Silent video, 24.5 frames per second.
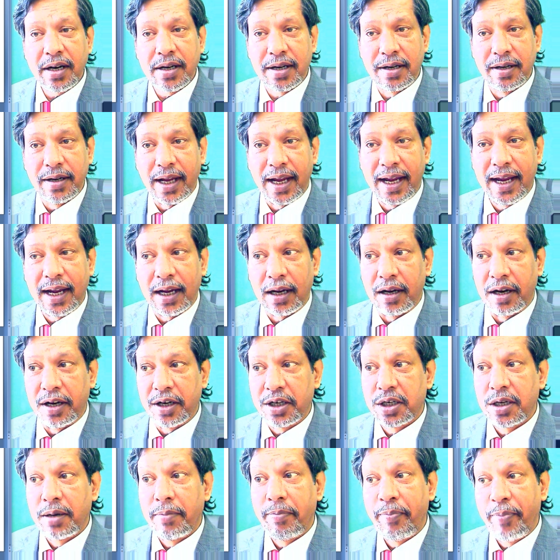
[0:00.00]

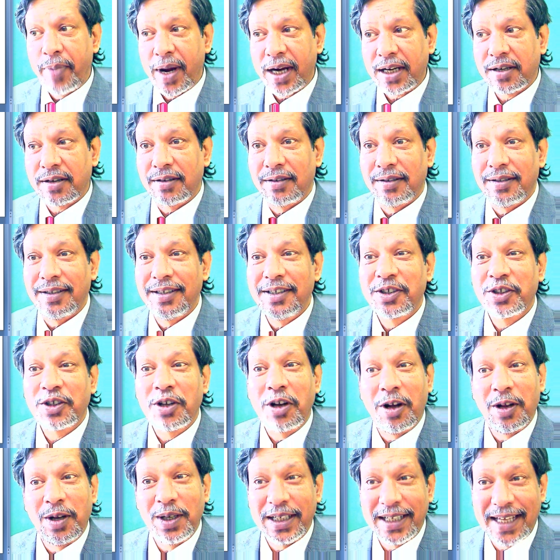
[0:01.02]
American English,
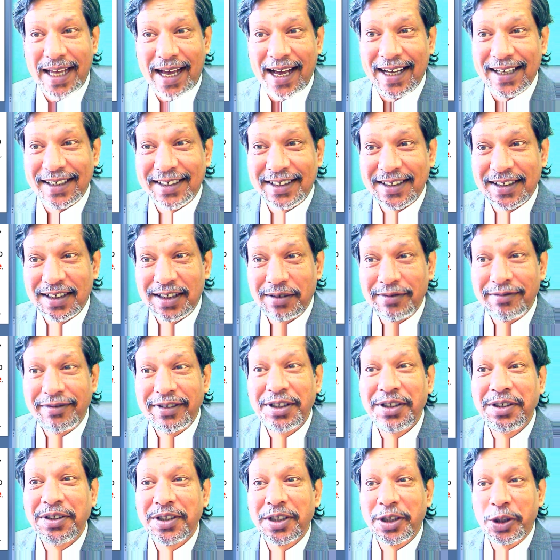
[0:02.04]
petrol is called
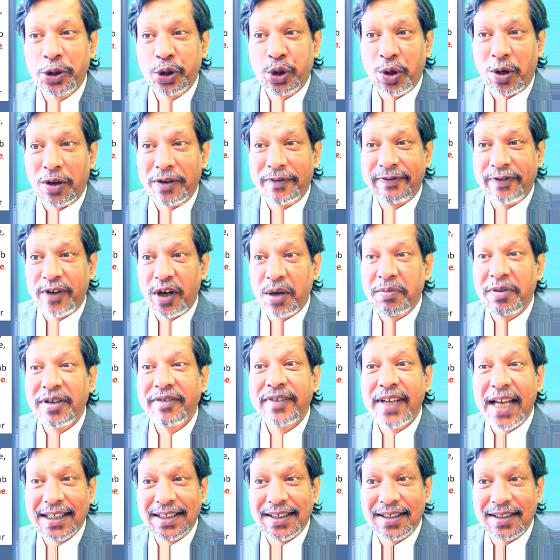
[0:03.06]
gas, which is the short
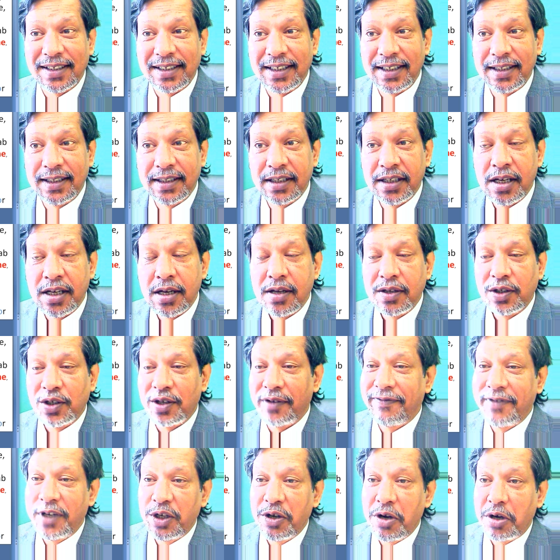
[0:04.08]
form of gasoline.
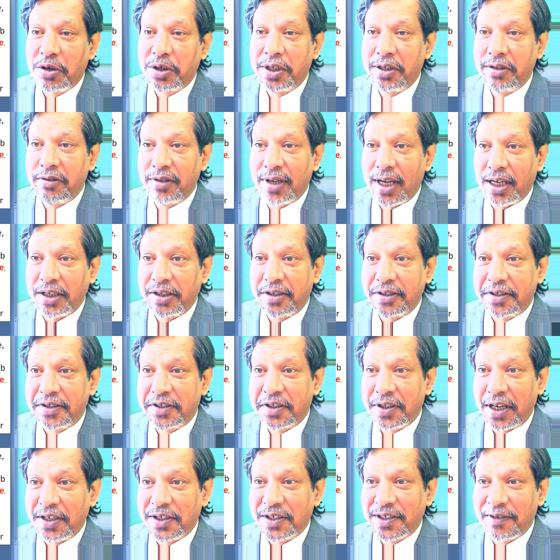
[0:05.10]
So if you go to
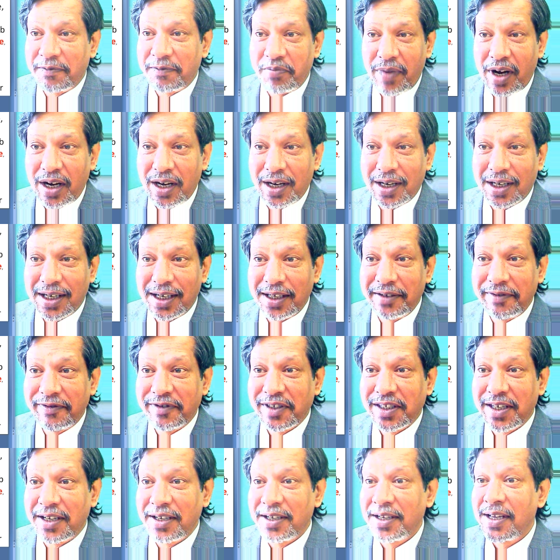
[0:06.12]
United States of
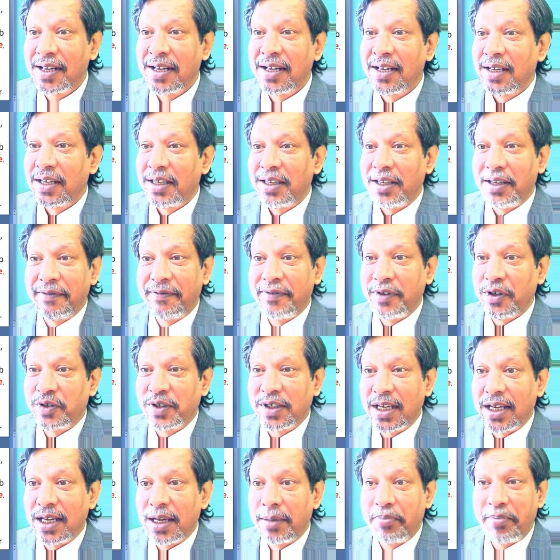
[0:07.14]
America, if
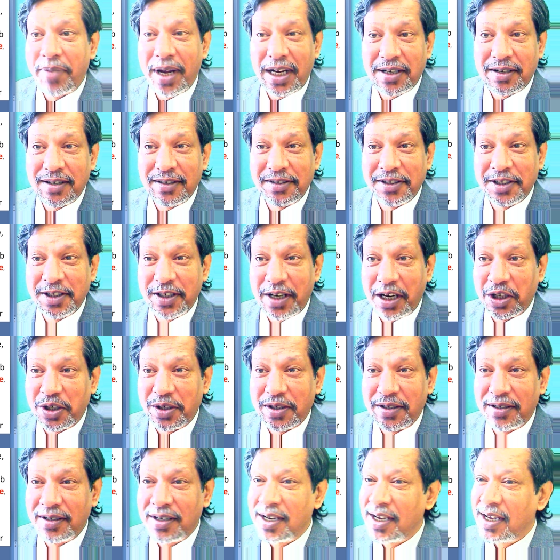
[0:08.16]
you say
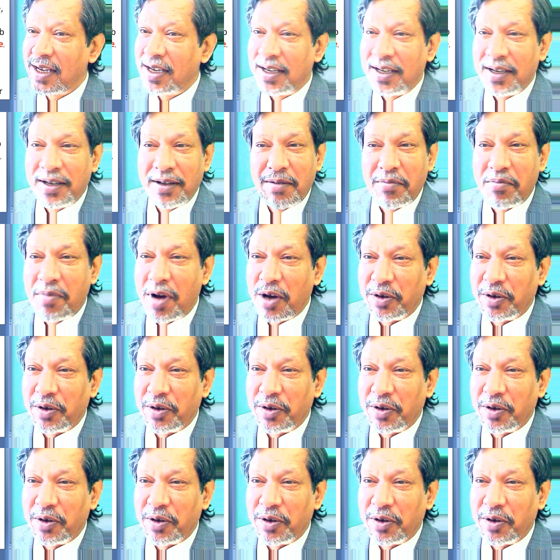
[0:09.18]
petrol station,